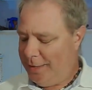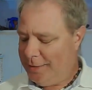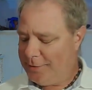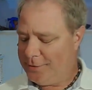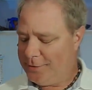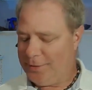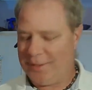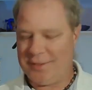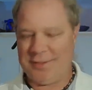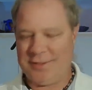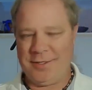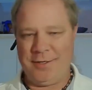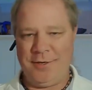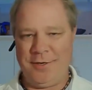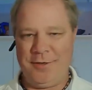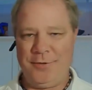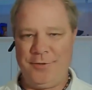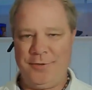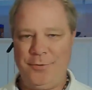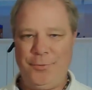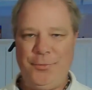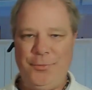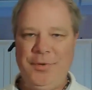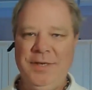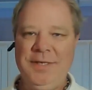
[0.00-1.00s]
So that's
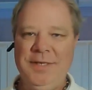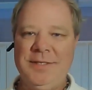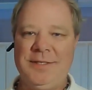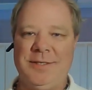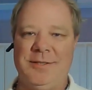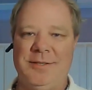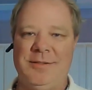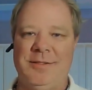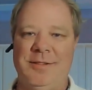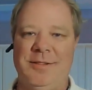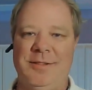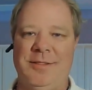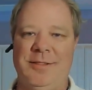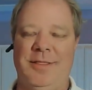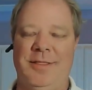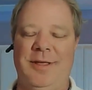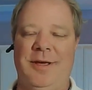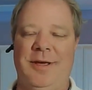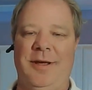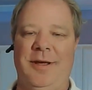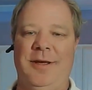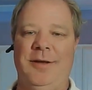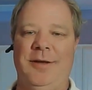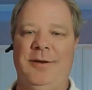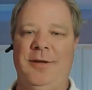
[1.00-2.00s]
another reason
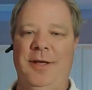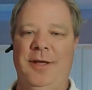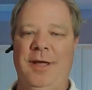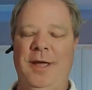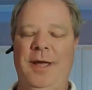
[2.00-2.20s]
that